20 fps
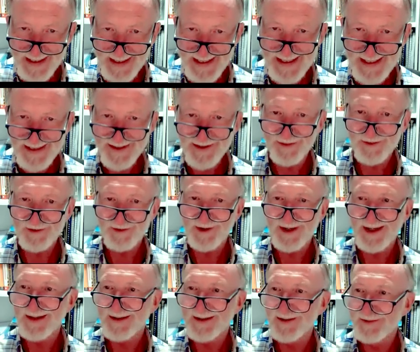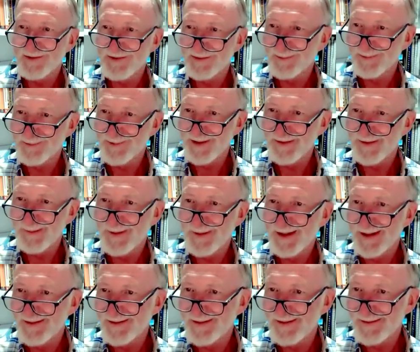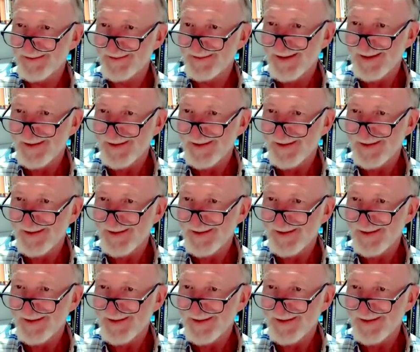end of the track is where the mite is.